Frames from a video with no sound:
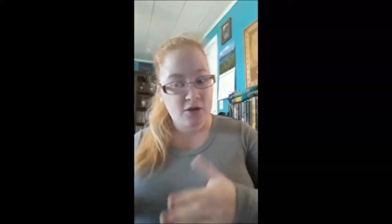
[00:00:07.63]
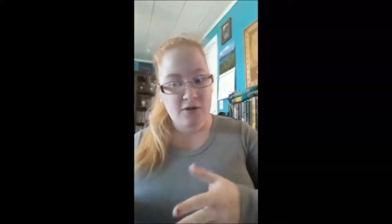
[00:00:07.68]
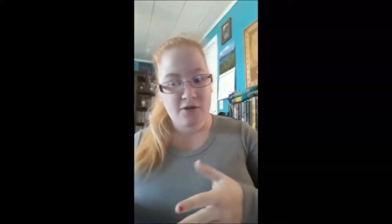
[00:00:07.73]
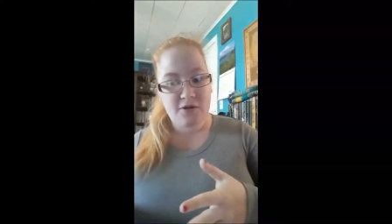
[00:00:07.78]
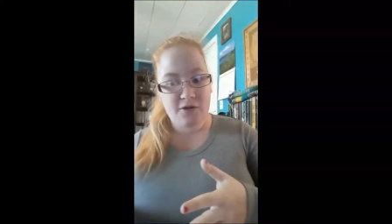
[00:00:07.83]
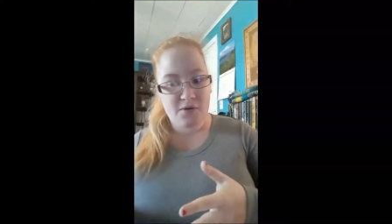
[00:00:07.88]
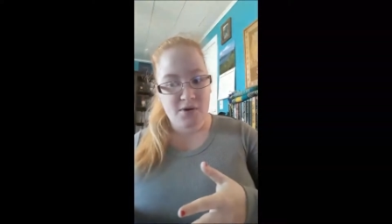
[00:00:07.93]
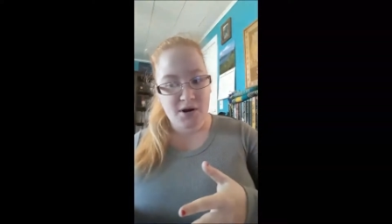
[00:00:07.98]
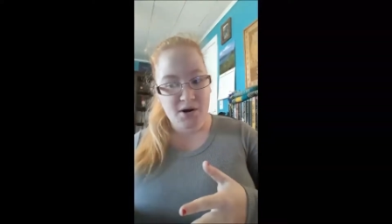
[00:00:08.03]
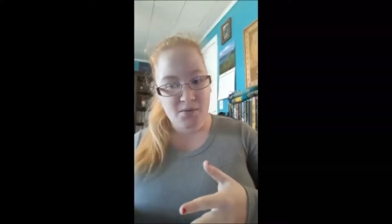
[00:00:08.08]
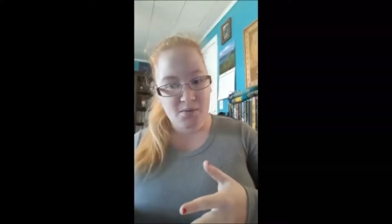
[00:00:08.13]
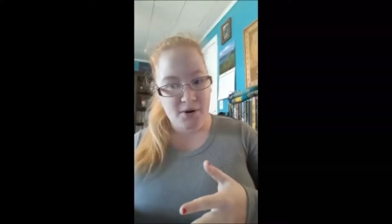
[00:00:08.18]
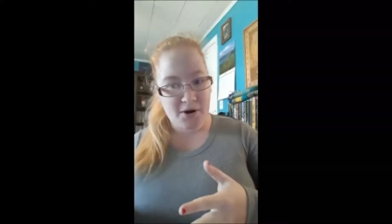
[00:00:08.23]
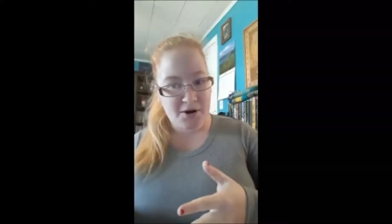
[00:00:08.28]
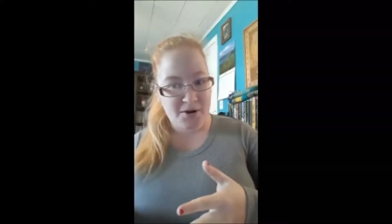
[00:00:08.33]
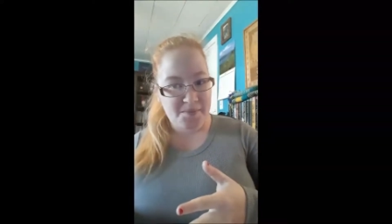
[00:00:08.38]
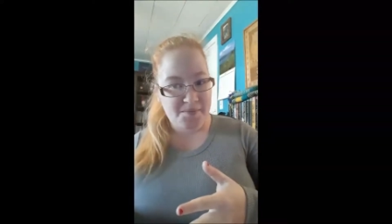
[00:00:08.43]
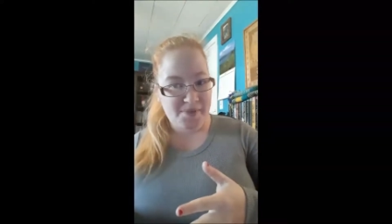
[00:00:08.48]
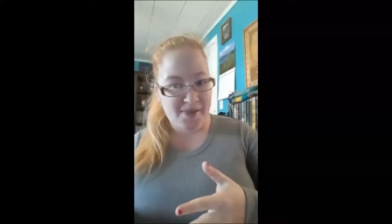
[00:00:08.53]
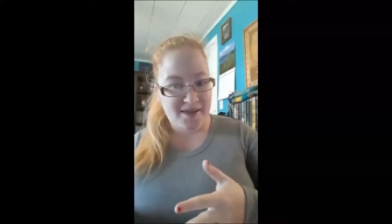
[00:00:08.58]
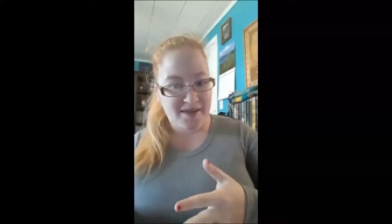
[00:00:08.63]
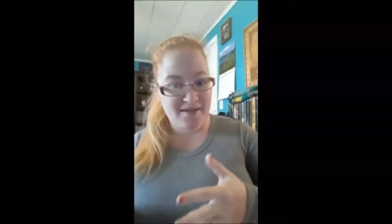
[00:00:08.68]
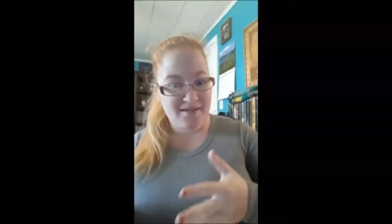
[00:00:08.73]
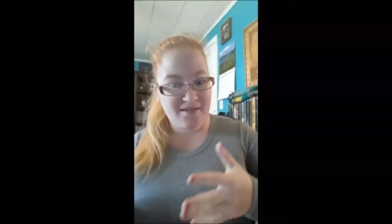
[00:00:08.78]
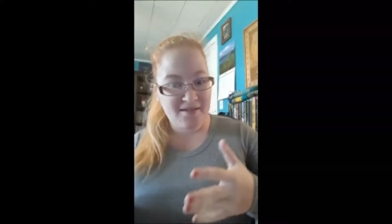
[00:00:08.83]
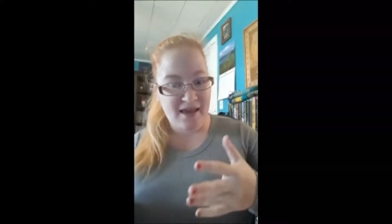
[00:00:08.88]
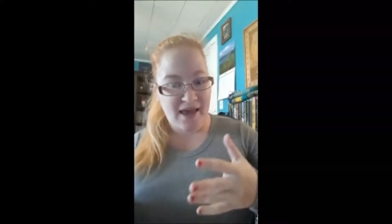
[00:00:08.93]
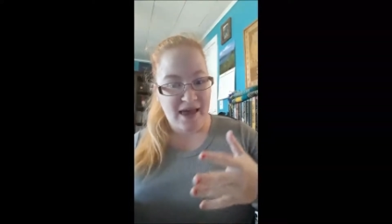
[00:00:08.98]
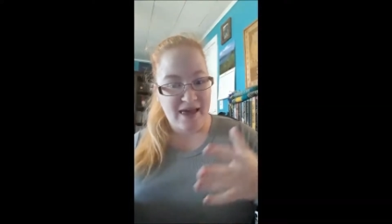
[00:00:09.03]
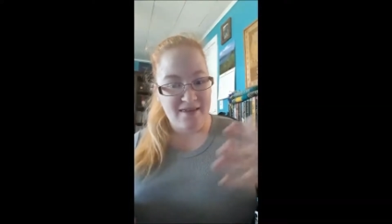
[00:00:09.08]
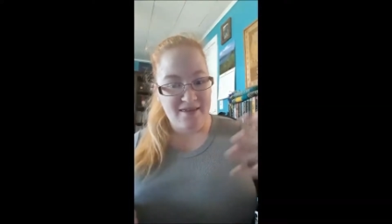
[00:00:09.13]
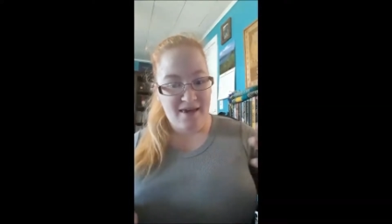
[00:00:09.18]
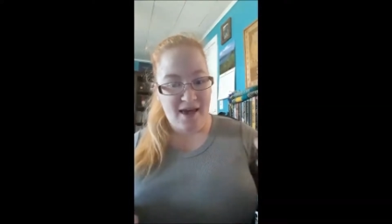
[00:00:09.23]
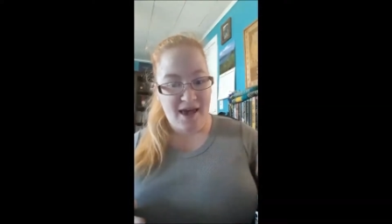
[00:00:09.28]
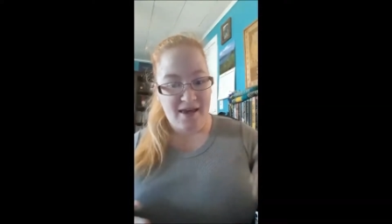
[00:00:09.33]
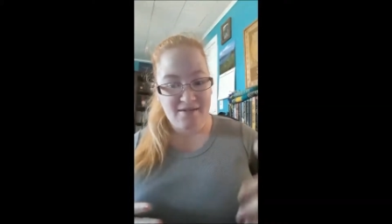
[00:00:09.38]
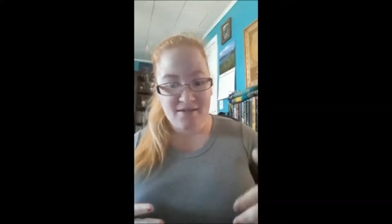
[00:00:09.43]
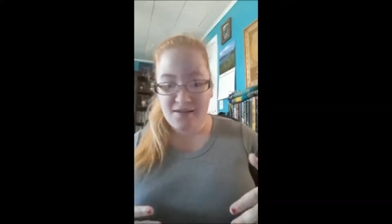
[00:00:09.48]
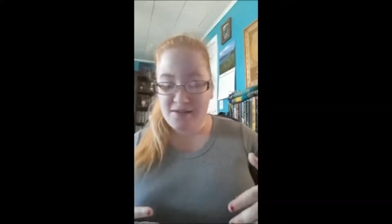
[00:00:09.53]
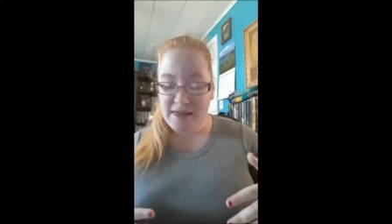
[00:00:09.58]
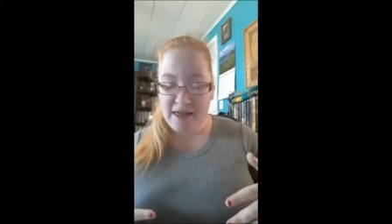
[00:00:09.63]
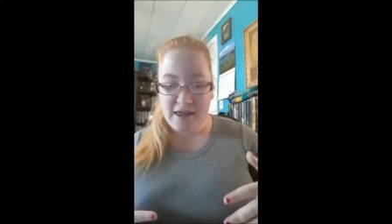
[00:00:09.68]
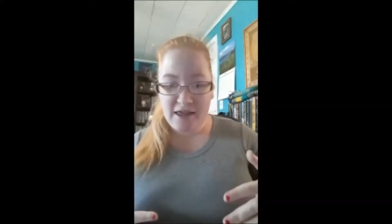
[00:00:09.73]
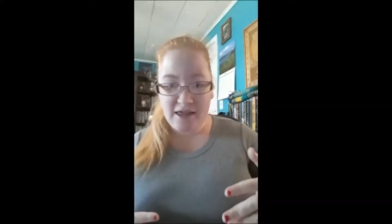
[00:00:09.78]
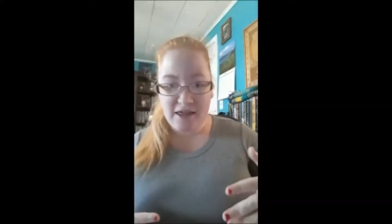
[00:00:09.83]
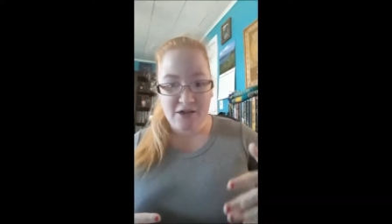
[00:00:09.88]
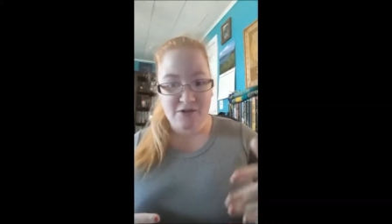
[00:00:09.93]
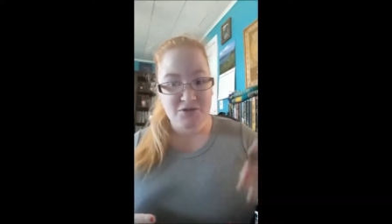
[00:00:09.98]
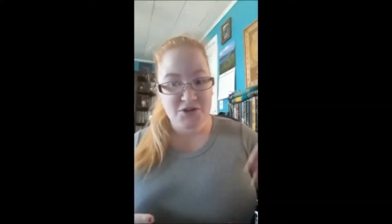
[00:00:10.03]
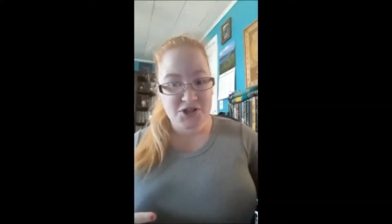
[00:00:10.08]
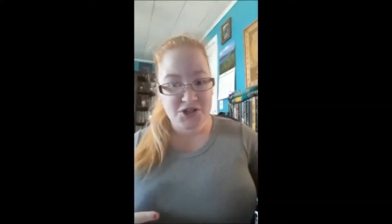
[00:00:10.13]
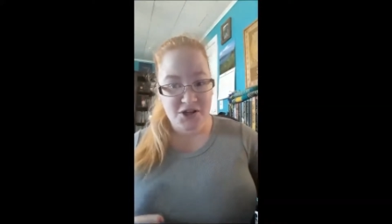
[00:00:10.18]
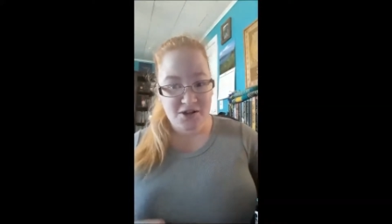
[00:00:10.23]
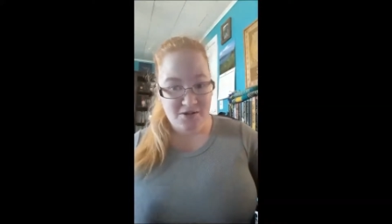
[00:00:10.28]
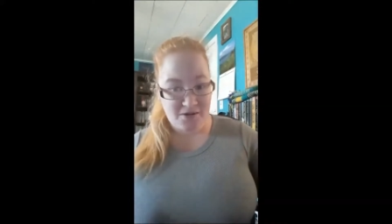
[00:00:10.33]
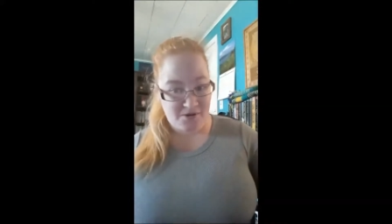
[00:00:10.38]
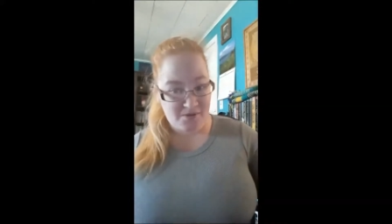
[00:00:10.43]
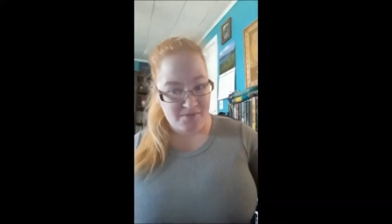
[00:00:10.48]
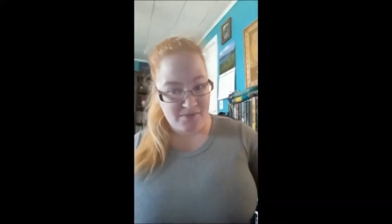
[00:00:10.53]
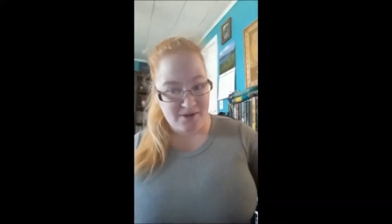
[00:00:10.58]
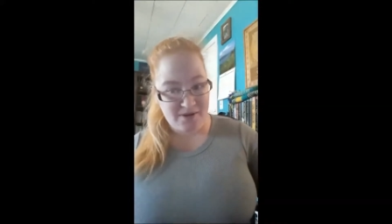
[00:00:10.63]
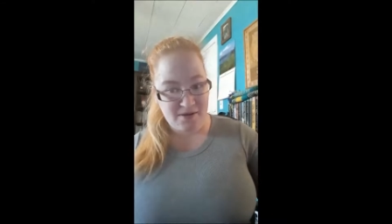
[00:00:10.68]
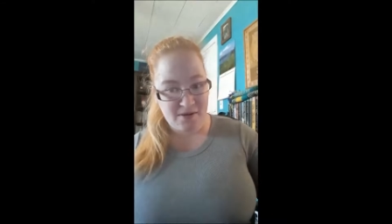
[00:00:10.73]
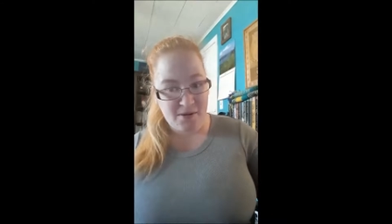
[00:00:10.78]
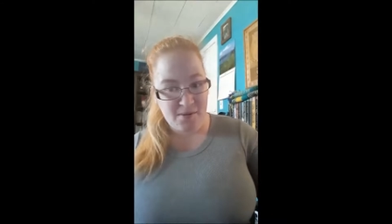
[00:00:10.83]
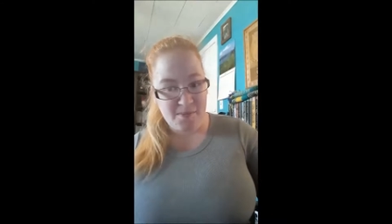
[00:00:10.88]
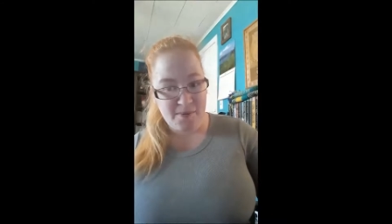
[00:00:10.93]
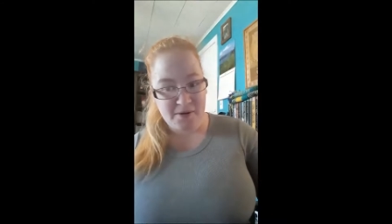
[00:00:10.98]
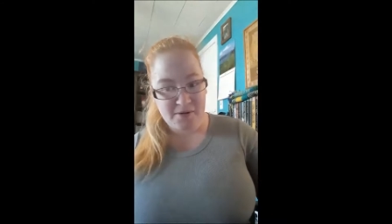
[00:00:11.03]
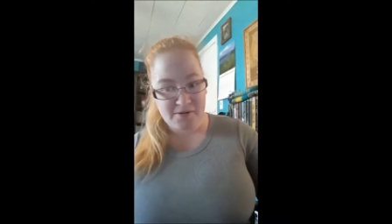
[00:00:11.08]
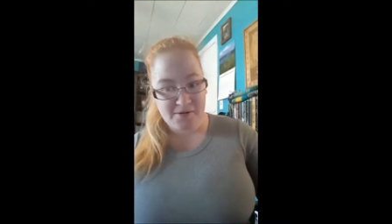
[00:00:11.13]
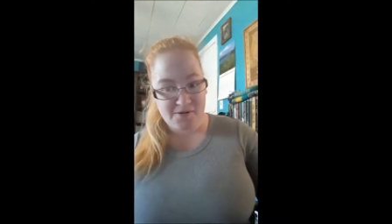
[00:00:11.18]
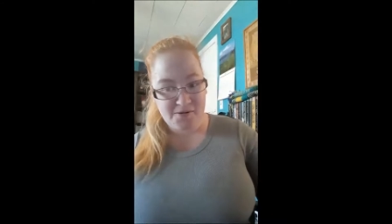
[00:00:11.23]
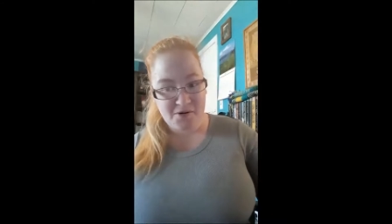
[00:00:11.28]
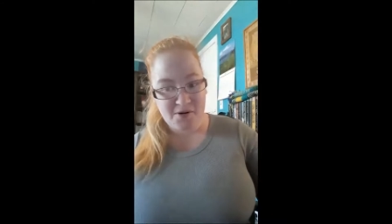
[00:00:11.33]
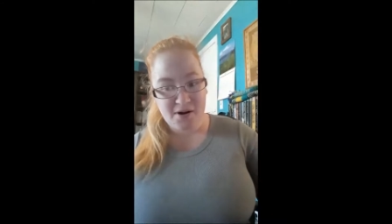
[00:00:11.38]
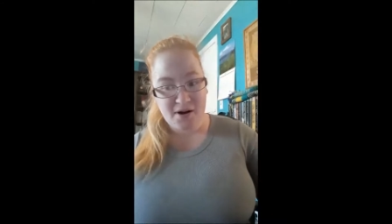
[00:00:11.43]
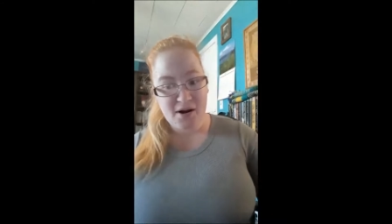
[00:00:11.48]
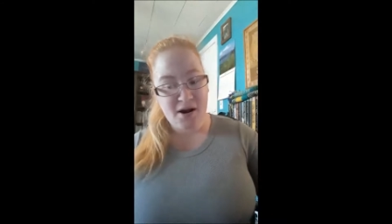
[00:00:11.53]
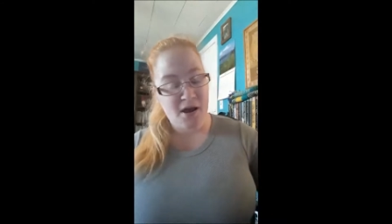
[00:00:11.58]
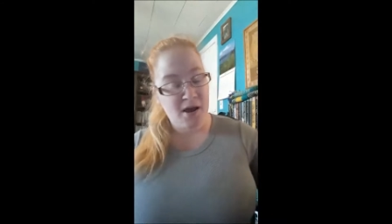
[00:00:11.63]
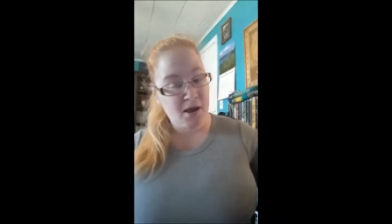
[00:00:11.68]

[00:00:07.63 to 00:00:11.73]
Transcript: to her workplace, and as a thank you, she took me to the bookstore,